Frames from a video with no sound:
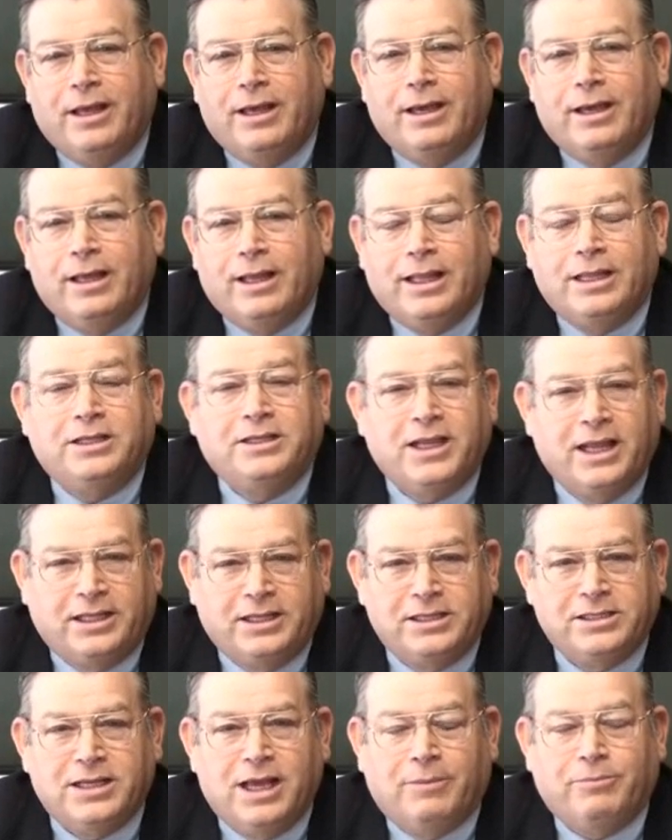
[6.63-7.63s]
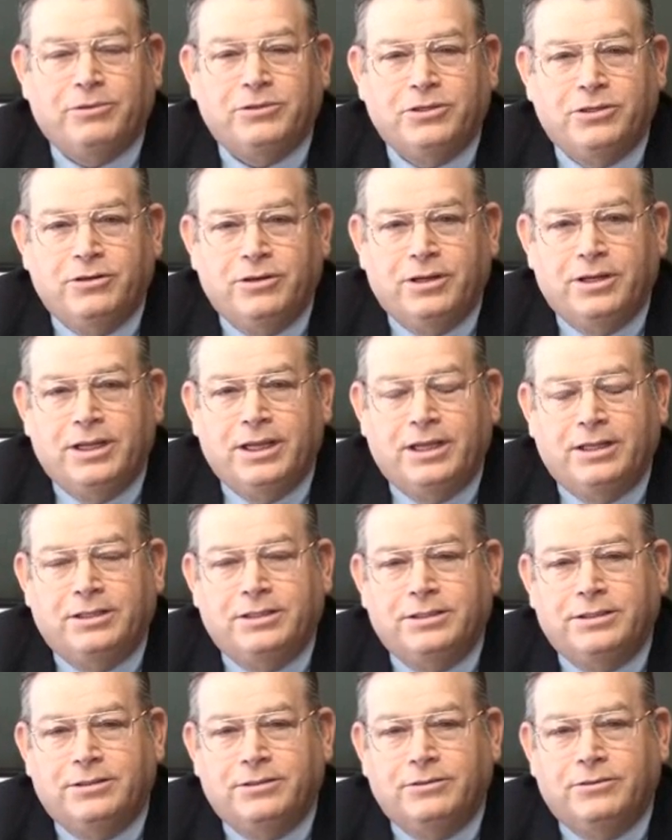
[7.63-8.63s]
I'd like to take this opportunity
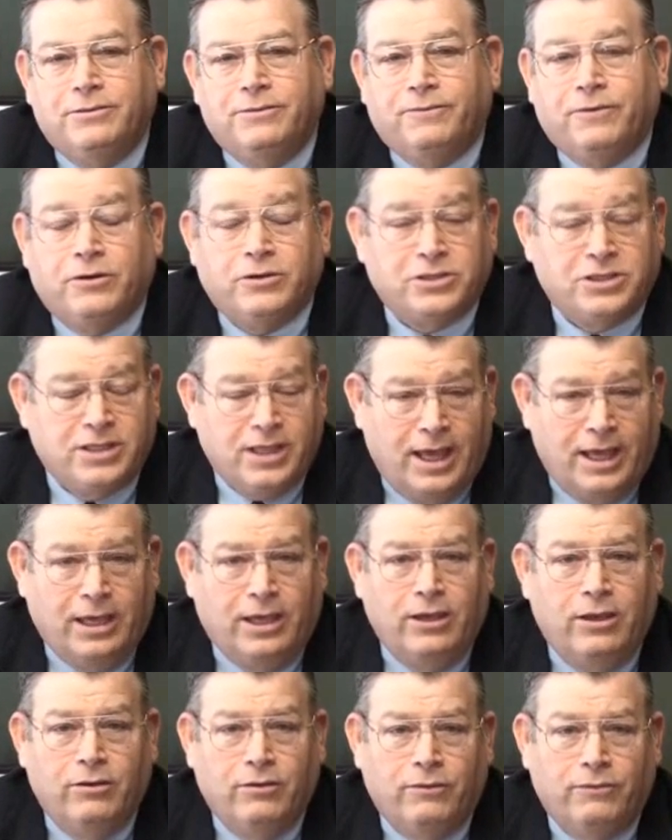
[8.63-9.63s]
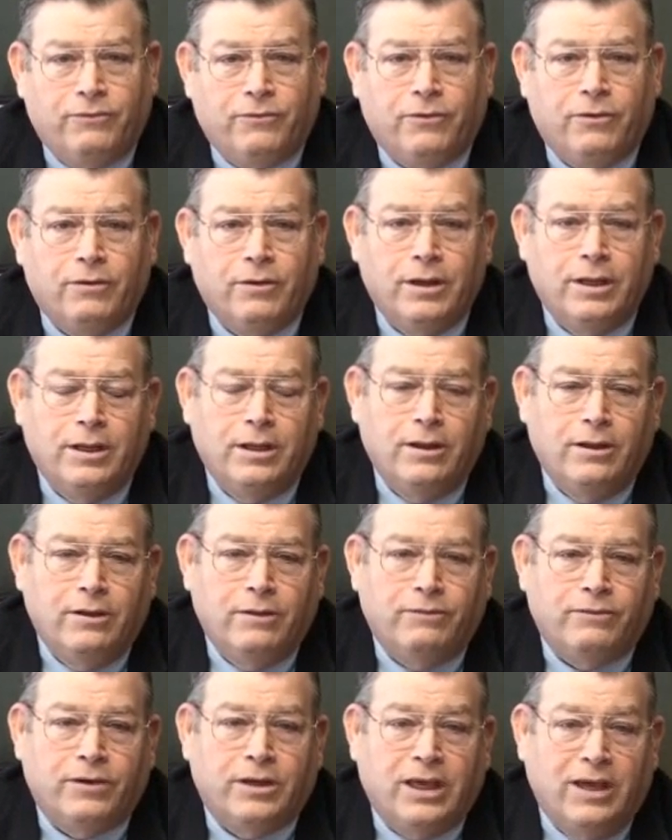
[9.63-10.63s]
to first thank you
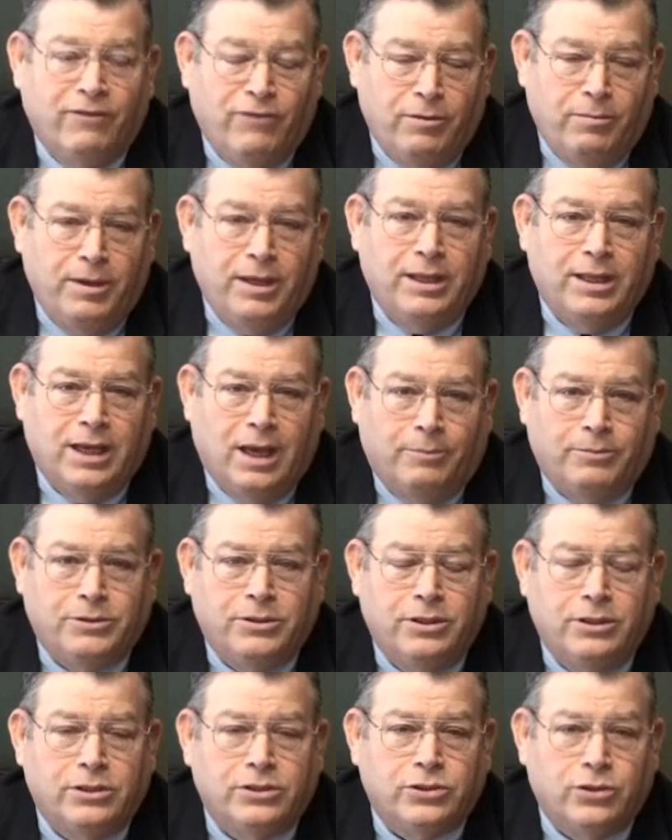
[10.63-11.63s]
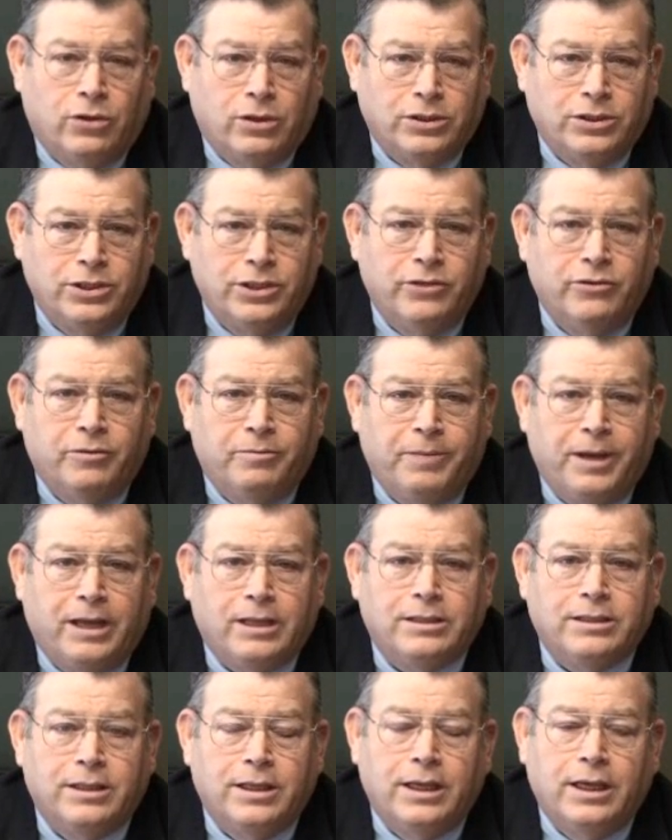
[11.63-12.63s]
for giving me the opportunity to talk to you
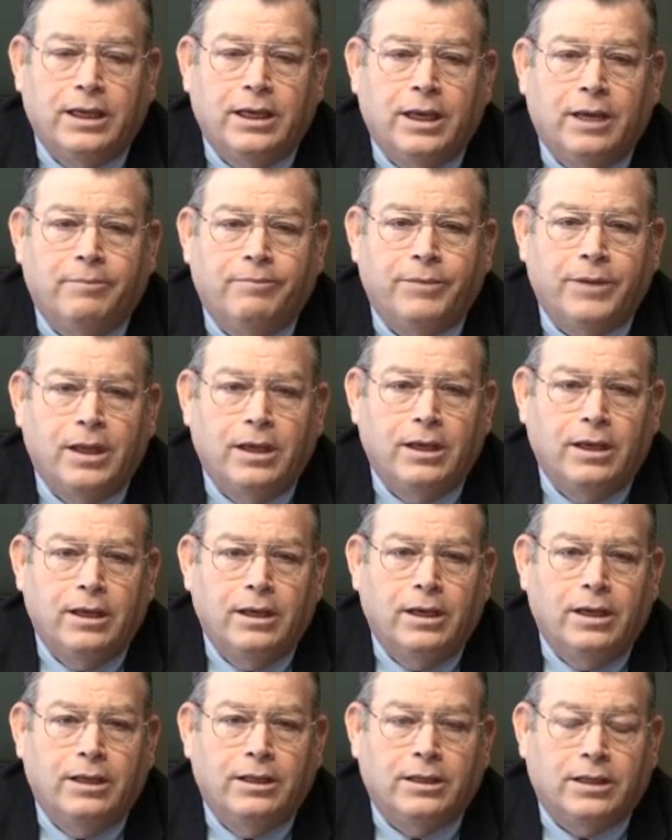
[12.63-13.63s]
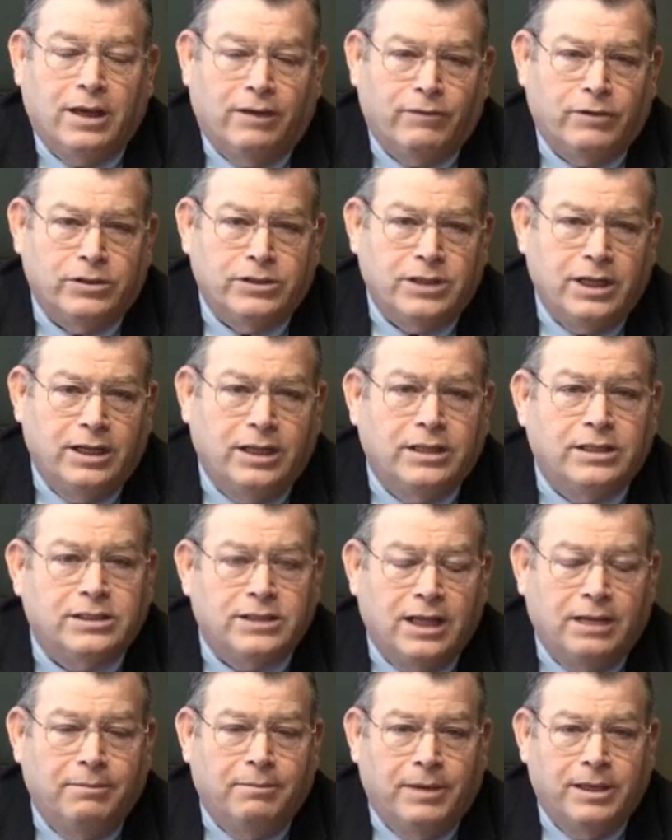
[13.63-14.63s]
about the Governor's State of the
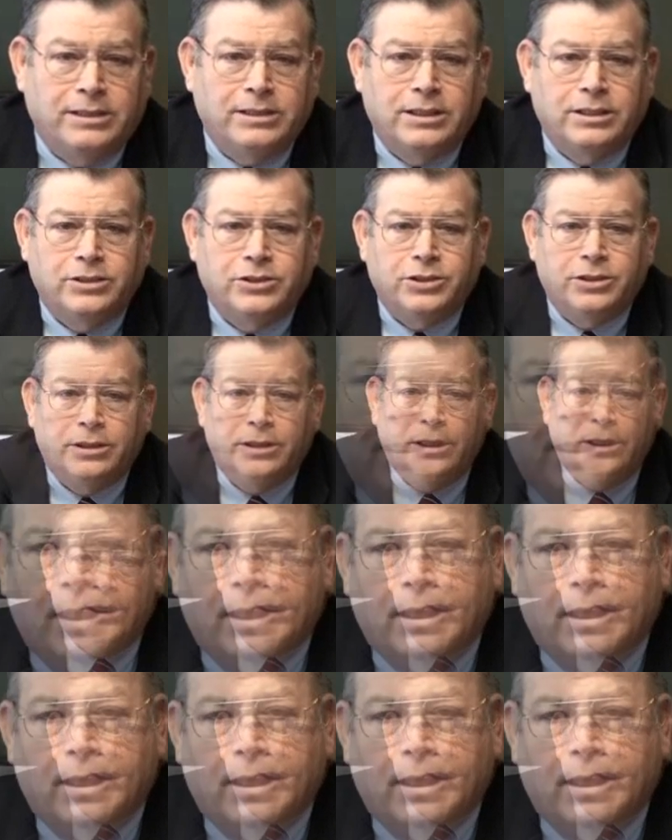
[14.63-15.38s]
State message.